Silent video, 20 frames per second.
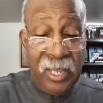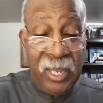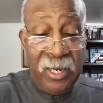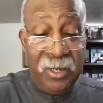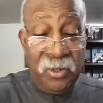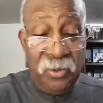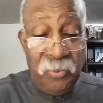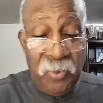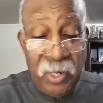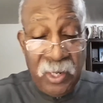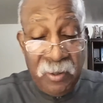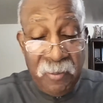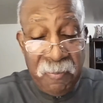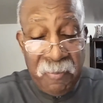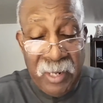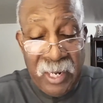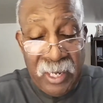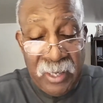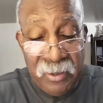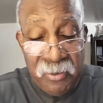that
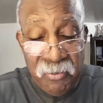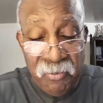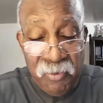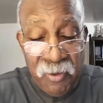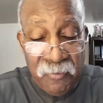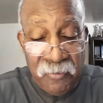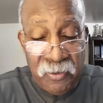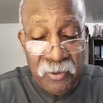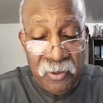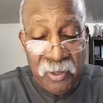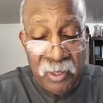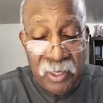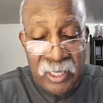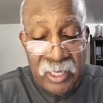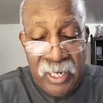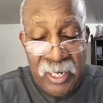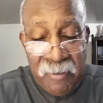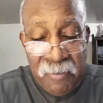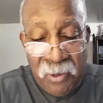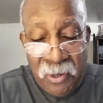dwelt by the river
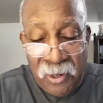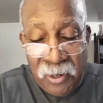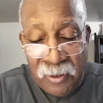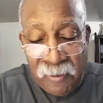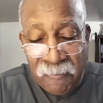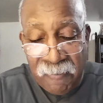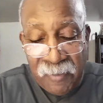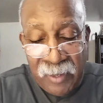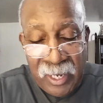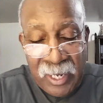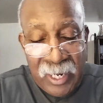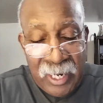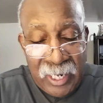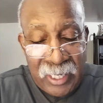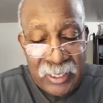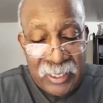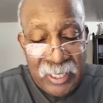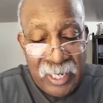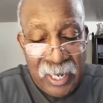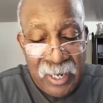Chebar, and
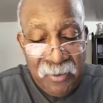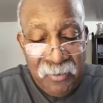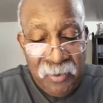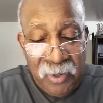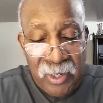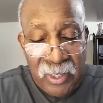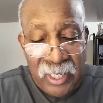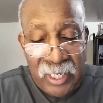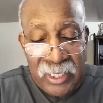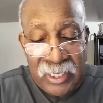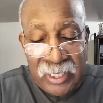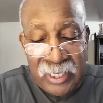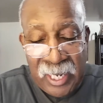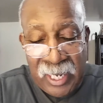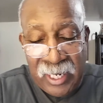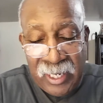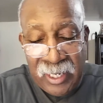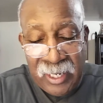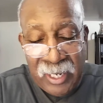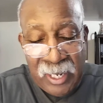I sat where they
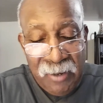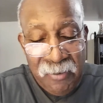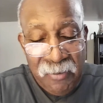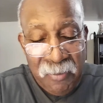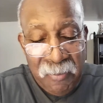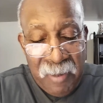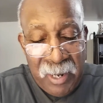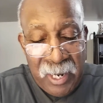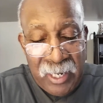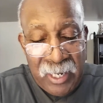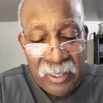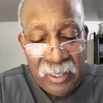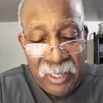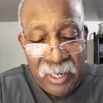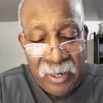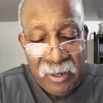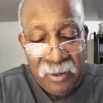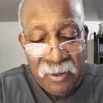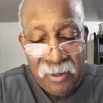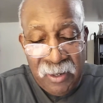sat and remained
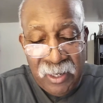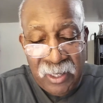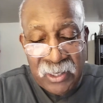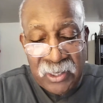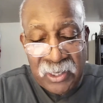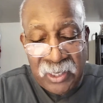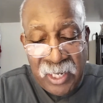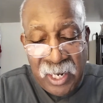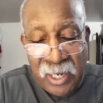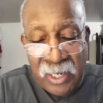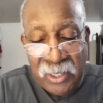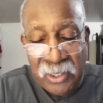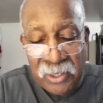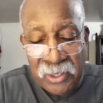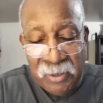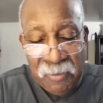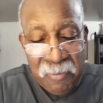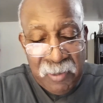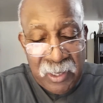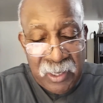there
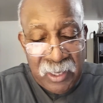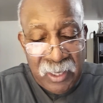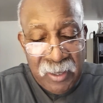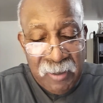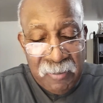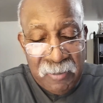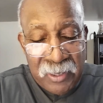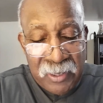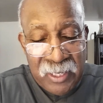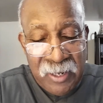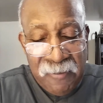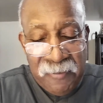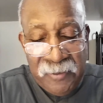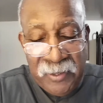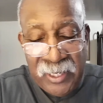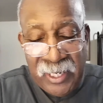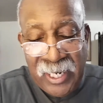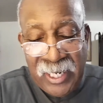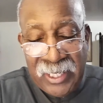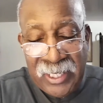astonished among them
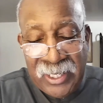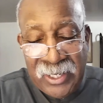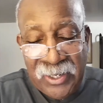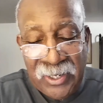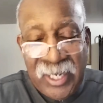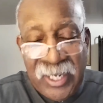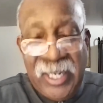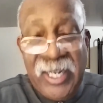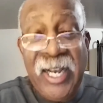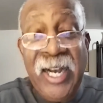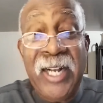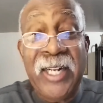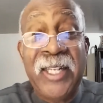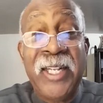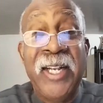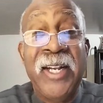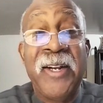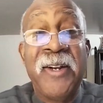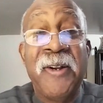seven days. Look, he got